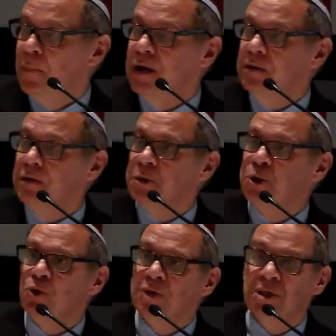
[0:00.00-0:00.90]
But
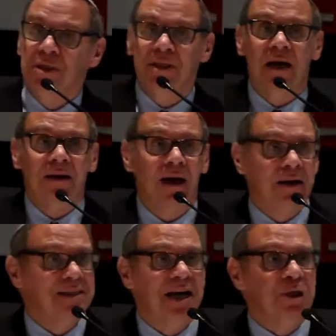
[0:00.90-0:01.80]
Jewish
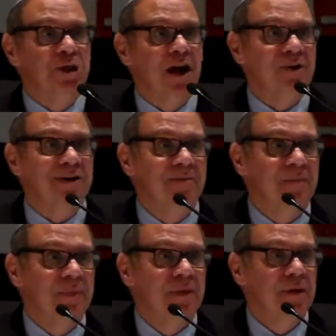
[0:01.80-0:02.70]
tzedakah is not charity.
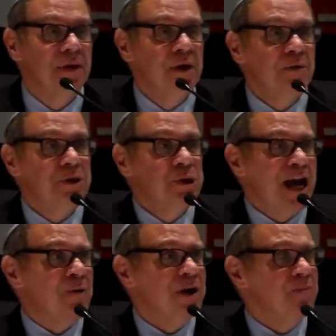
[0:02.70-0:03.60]
Because
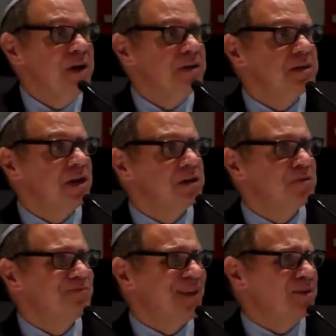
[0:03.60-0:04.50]
charity means that
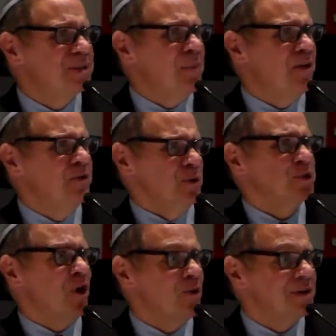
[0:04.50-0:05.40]
you somehow feel
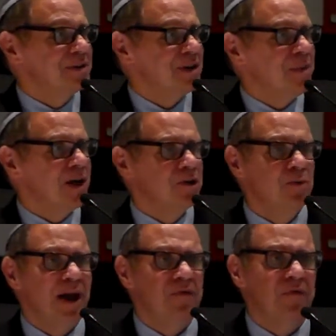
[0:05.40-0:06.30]
sorry, somehow
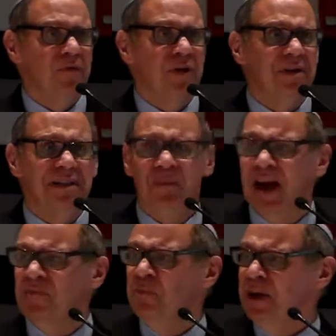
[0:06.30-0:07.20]
you have some
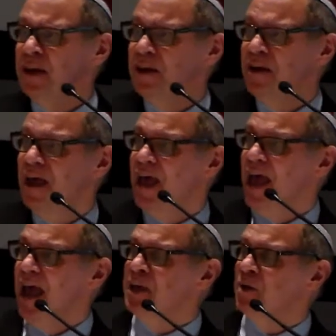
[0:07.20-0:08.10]
kind of pity,
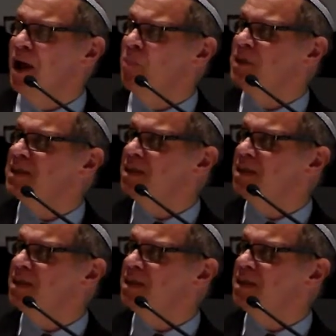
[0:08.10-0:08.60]
and you're helping